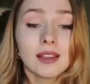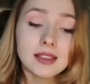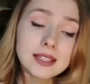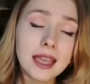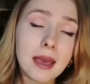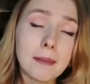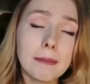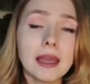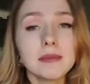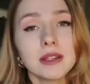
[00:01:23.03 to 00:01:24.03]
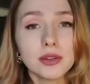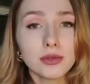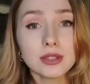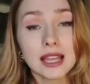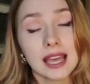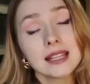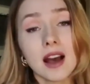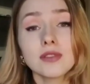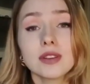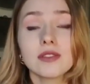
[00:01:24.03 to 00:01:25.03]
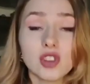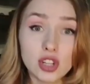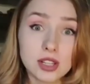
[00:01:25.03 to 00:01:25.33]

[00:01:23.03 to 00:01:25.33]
This scam made me lose $830,